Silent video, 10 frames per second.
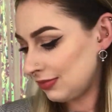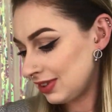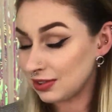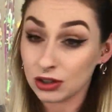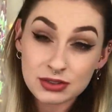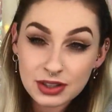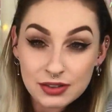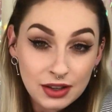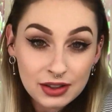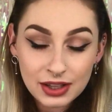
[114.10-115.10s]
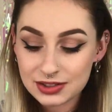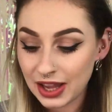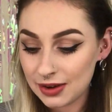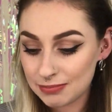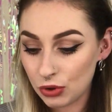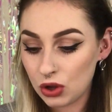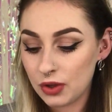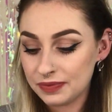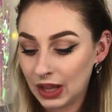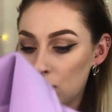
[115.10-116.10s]
it's not exactly a 10
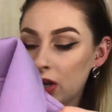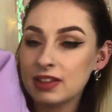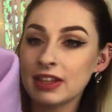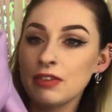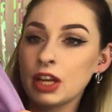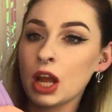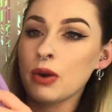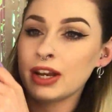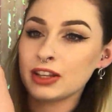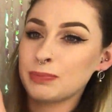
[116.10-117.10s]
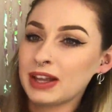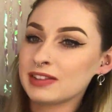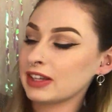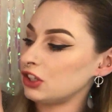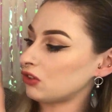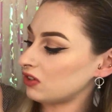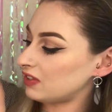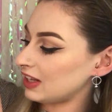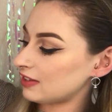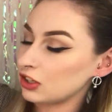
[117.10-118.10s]
but I wanted to give it a go and it's basically
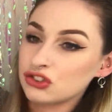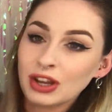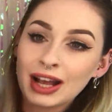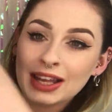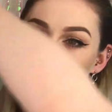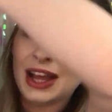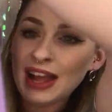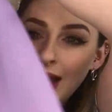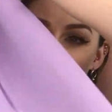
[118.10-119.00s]
just this jacket